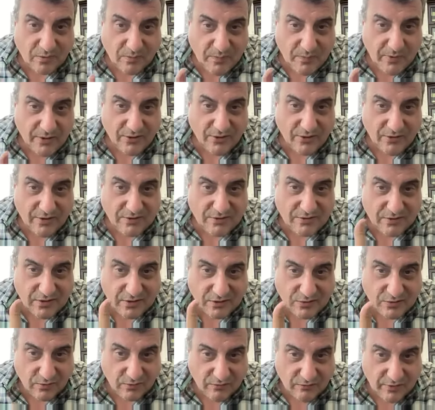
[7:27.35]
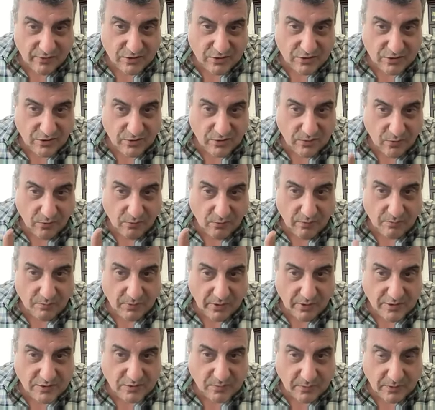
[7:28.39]
appearance, its revision or
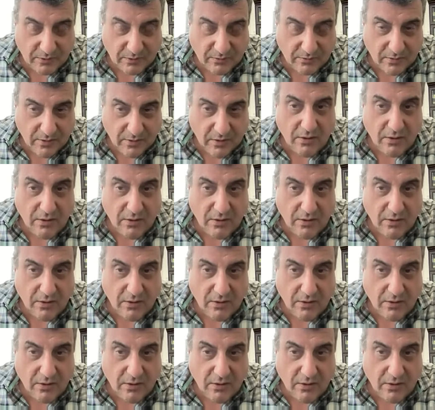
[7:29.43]
replacement.